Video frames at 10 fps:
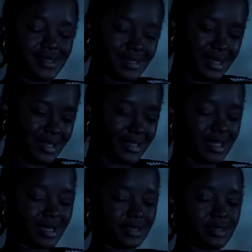said
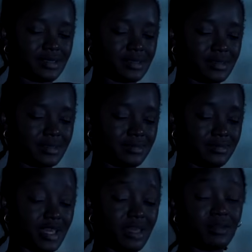that
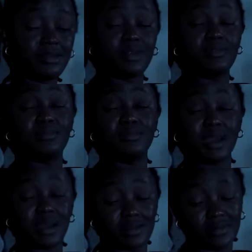
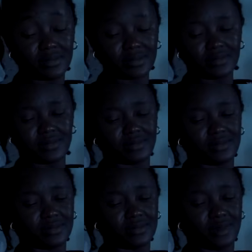Irima
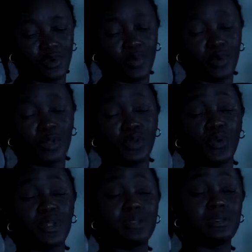will be
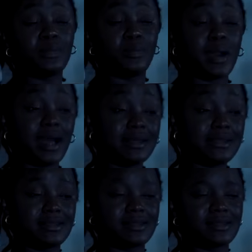going to the
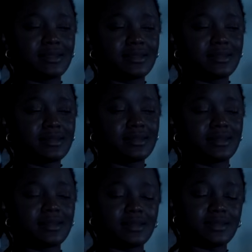palace
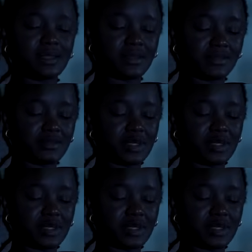instead of